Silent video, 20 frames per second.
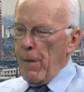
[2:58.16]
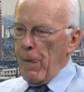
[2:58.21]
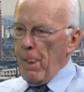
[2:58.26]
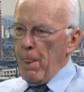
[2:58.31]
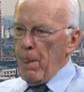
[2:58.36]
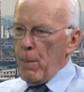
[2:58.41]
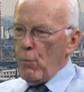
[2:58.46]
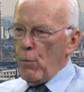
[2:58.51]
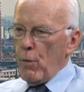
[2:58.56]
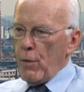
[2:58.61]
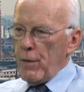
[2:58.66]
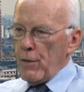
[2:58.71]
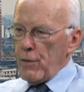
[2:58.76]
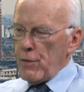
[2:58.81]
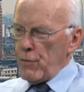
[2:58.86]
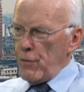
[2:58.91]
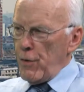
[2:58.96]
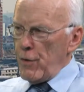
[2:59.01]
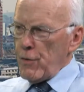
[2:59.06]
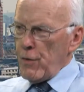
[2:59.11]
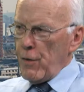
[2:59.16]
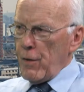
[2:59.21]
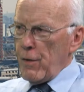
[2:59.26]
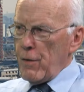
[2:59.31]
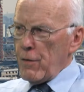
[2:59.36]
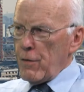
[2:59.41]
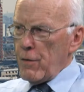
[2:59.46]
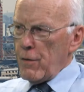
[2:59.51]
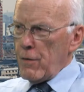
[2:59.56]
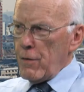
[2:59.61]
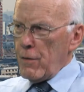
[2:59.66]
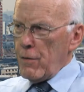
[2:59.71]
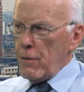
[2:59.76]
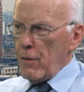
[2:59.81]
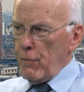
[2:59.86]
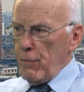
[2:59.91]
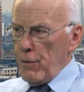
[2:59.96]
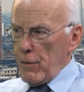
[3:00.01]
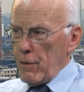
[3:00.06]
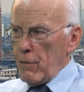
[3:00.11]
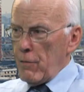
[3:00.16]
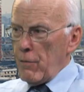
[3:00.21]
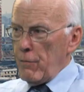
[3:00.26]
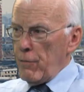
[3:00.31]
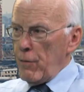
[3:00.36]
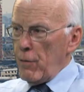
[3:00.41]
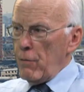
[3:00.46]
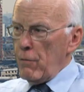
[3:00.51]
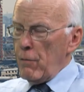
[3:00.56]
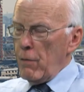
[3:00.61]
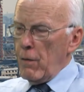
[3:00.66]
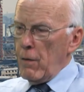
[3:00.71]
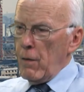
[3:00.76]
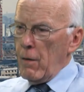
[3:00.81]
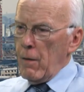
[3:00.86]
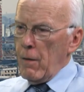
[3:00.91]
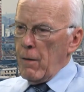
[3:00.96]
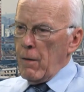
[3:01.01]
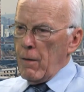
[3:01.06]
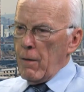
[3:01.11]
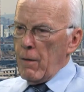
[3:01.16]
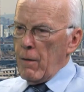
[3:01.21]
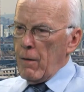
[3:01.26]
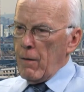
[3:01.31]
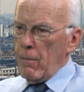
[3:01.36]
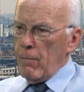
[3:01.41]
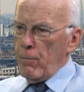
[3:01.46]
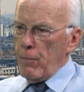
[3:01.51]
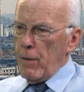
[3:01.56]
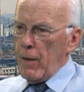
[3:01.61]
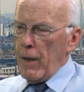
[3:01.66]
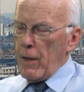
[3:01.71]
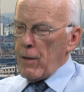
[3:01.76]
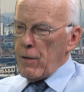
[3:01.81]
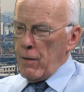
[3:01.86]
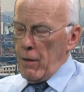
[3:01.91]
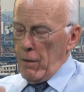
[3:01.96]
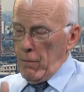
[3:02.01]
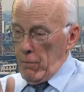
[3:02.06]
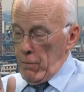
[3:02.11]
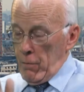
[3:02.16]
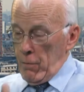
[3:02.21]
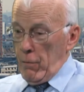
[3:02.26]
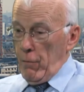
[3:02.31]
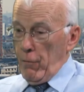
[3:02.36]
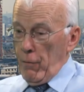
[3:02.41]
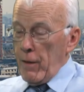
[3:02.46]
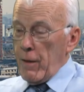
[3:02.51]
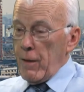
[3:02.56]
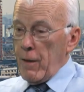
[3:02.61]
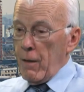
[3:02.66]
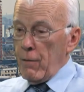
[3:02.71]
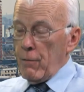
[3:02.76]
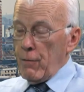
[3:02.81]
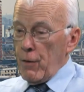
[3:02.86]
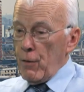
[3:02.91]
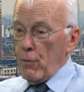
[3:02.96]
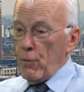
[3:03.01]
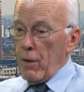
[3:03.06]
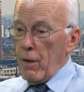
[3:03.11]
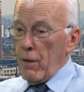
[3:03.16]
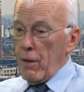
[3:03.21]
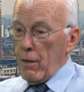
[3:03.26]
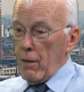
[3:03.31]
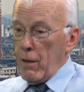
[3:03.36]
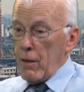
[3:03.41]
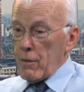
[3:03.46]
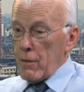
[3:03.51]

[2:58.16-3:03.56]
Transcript: One is Treasury is doing a fiscal review. And actually, right now in the UK, that's